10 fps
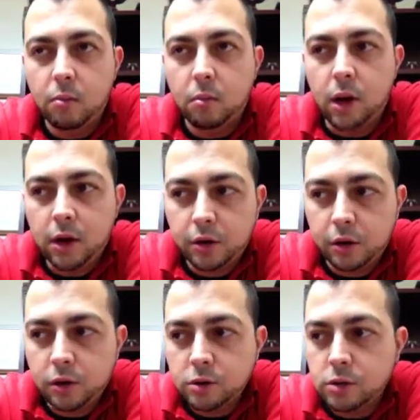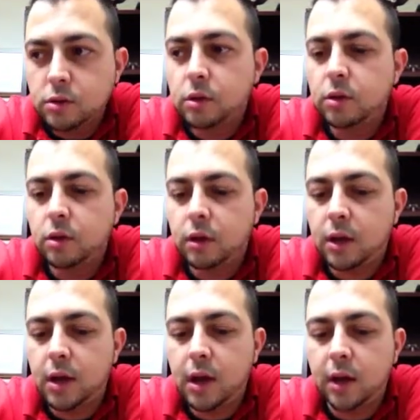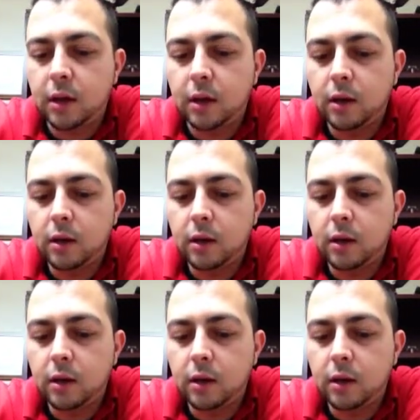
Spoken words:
monitors can